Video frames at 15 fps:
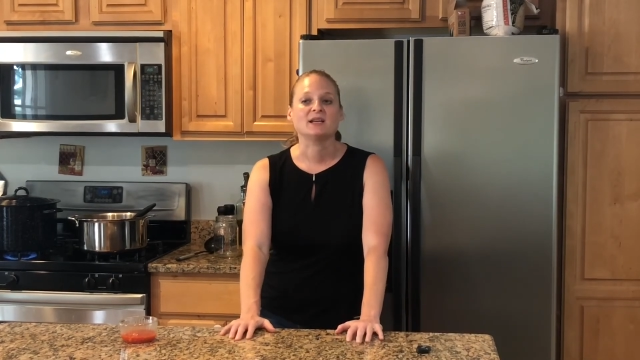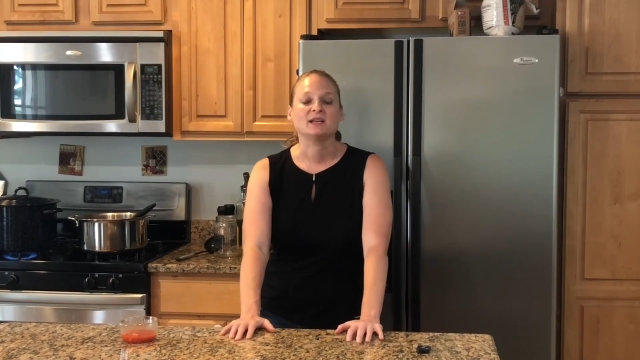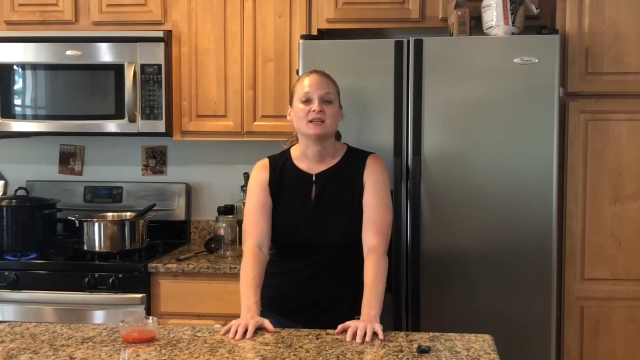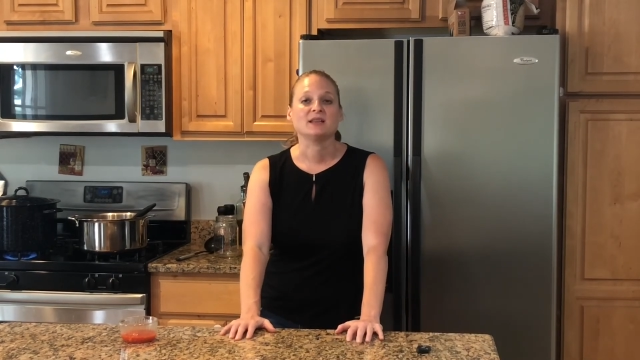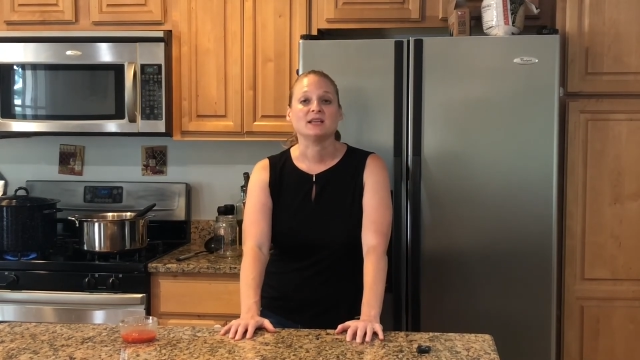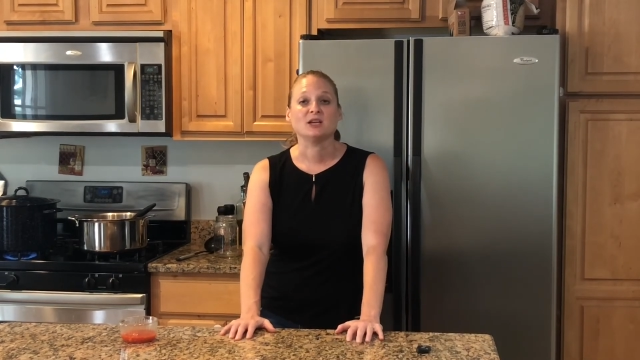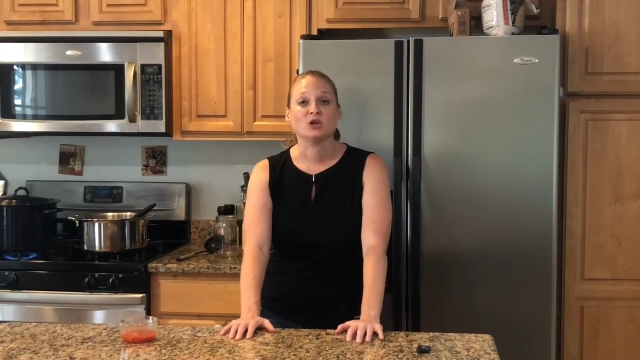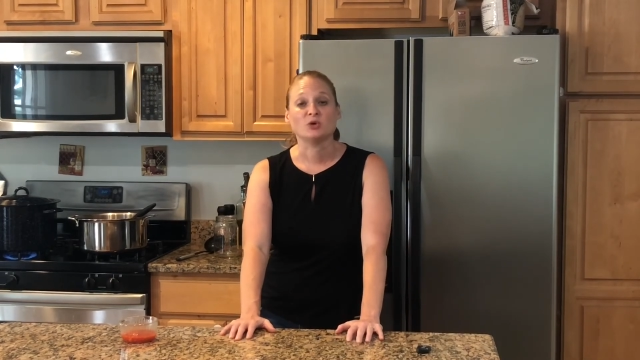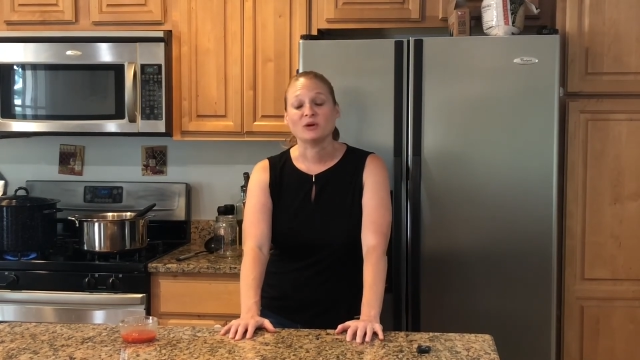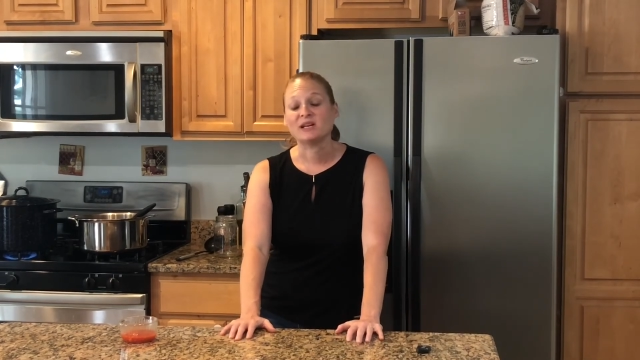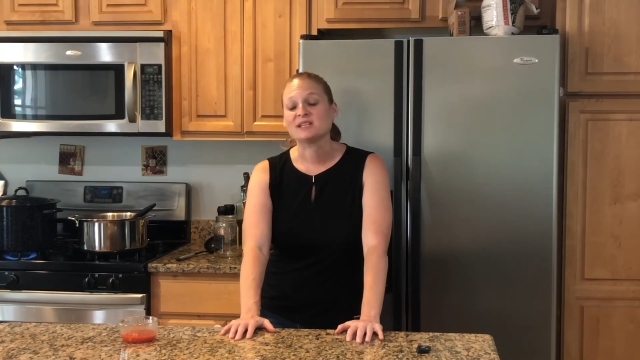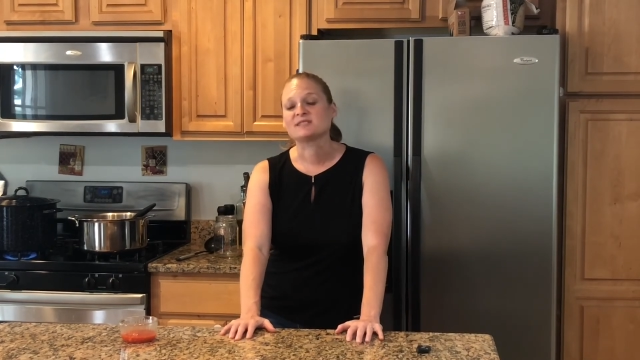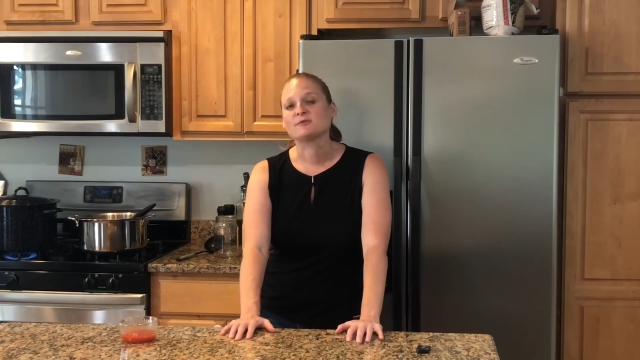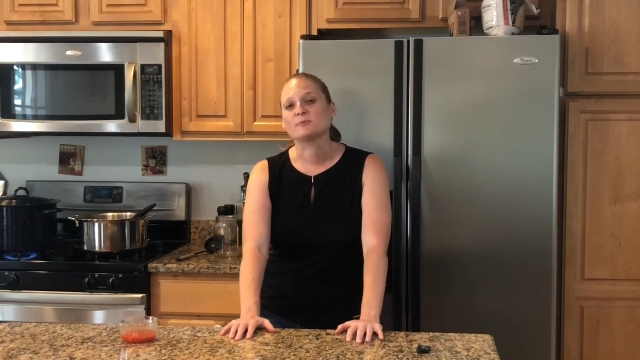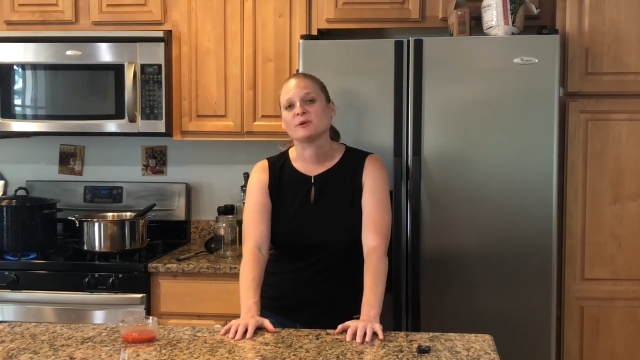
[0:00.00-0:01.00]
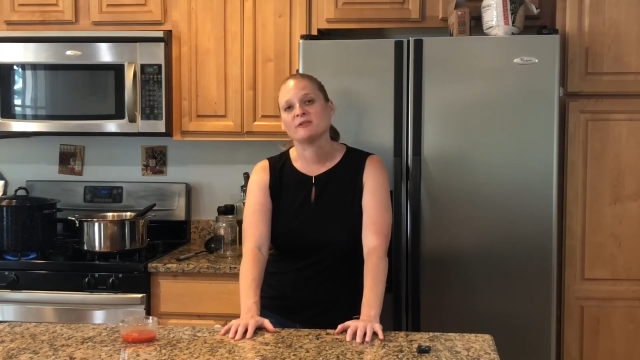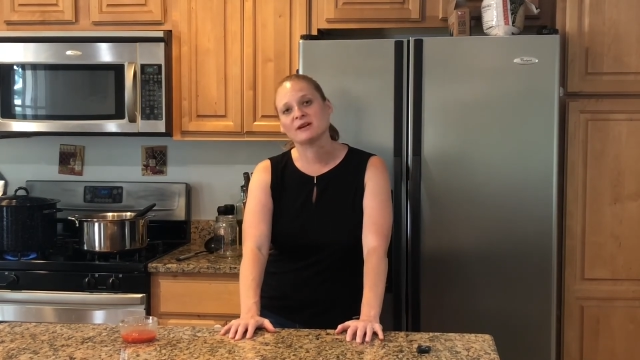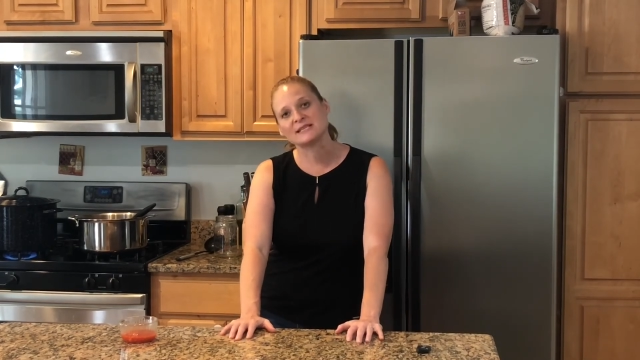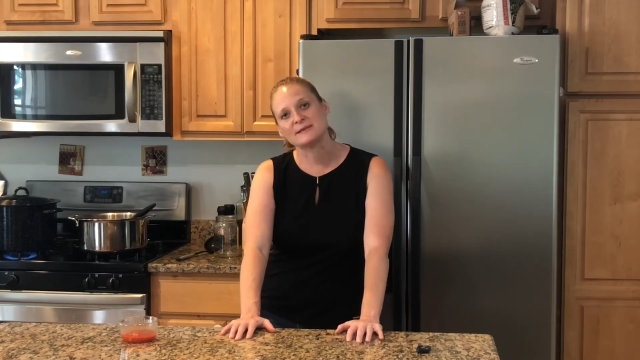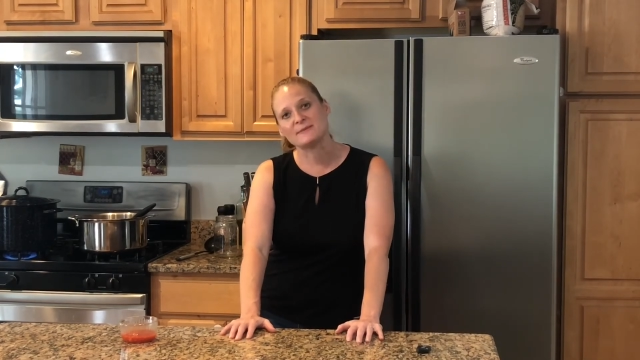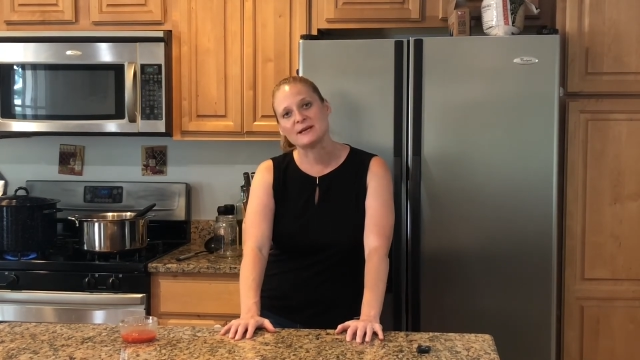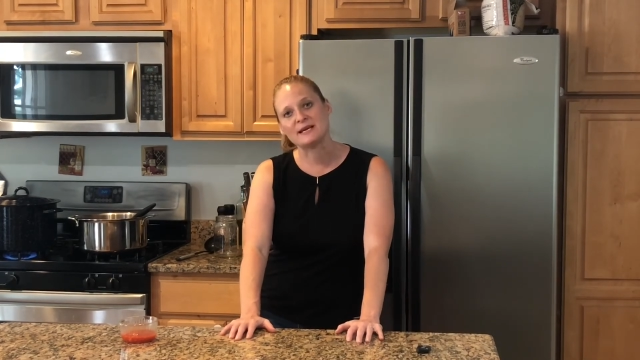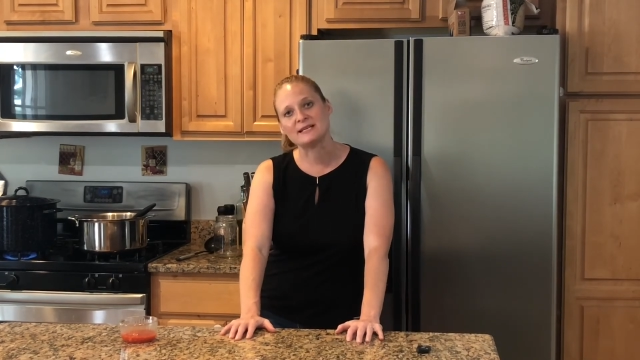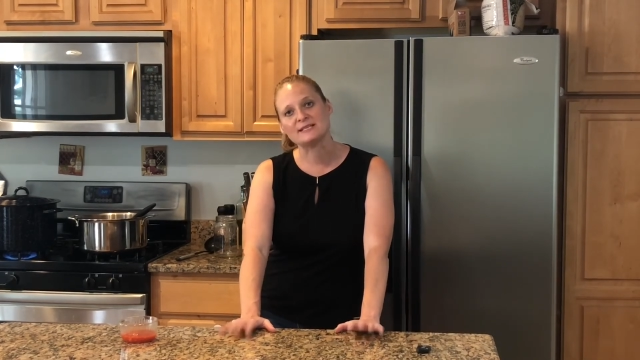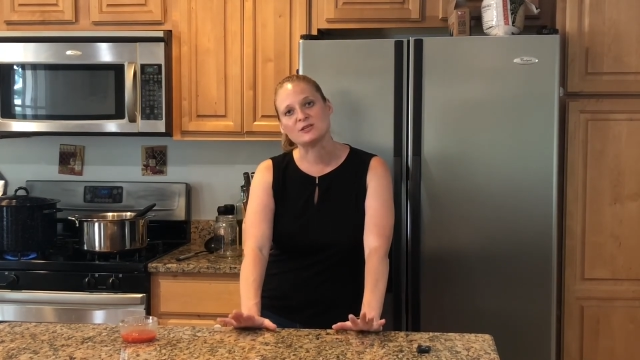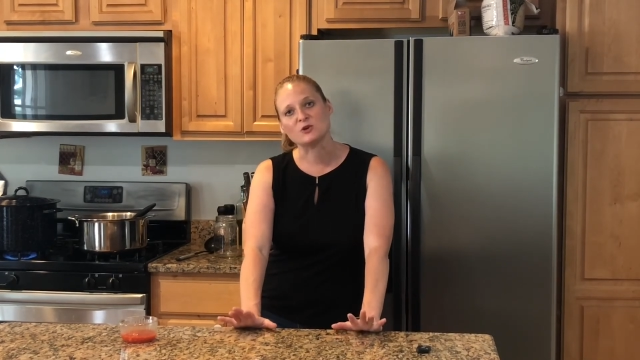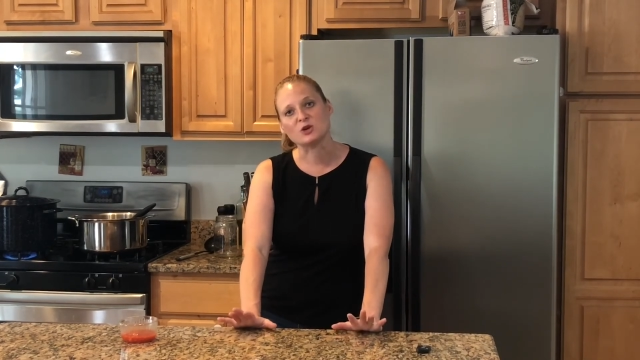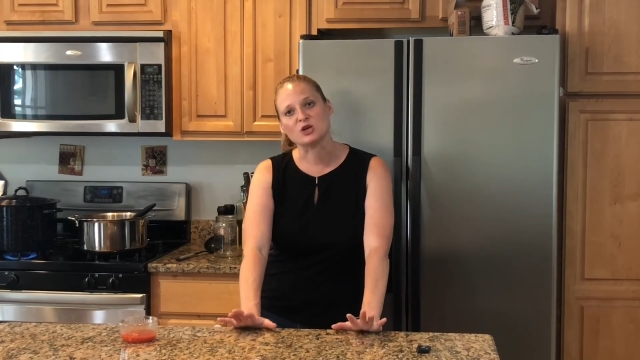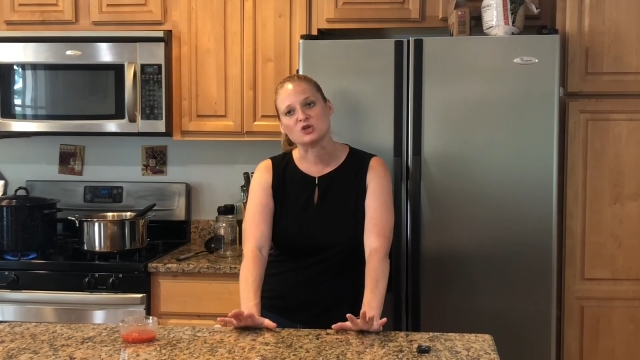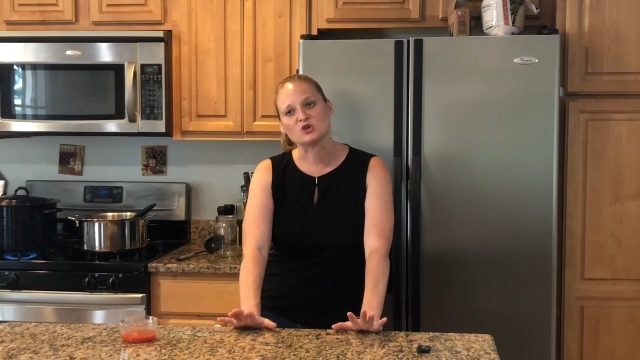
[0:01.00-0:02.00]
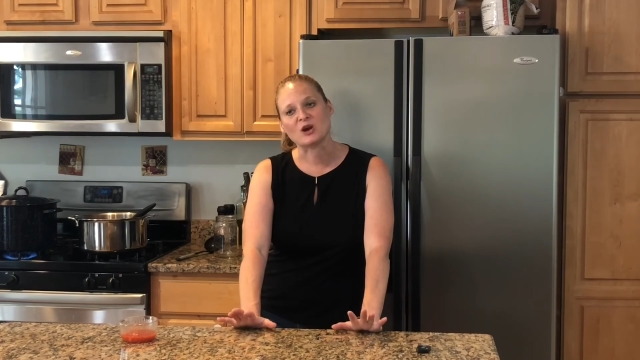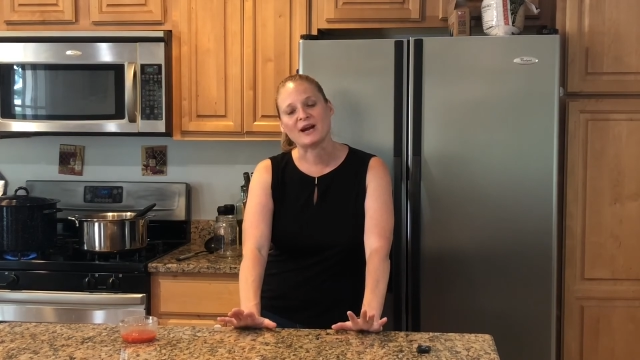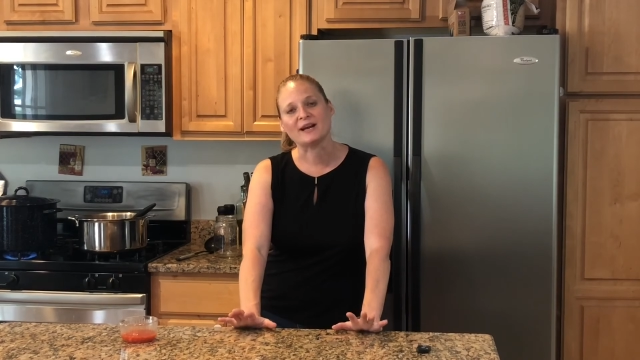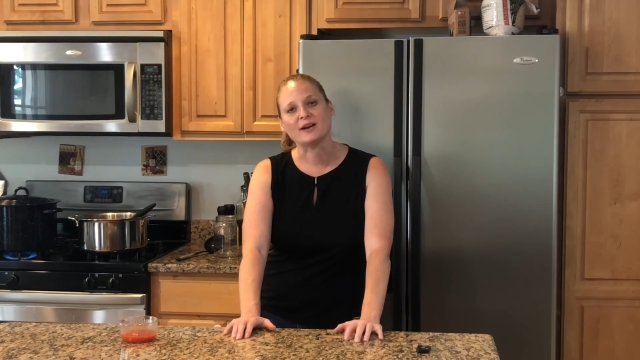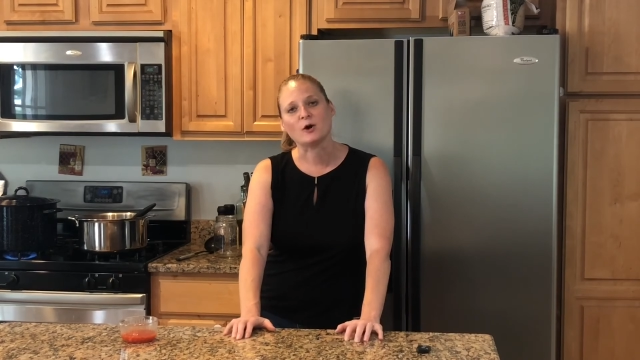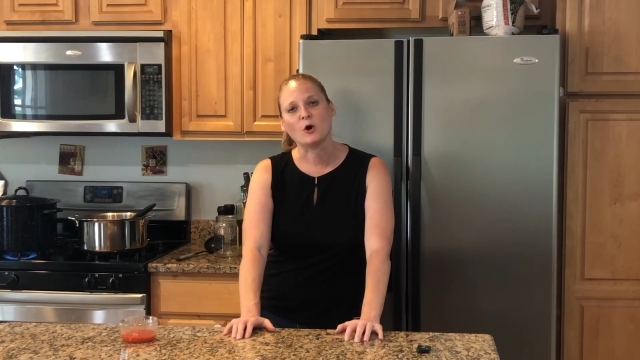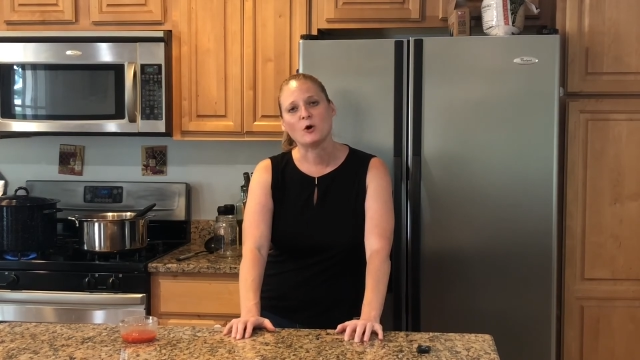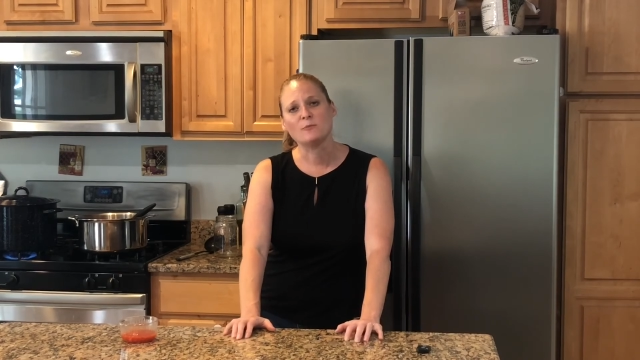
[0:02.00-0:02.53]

the ingredients from our recipes so you can try it at home.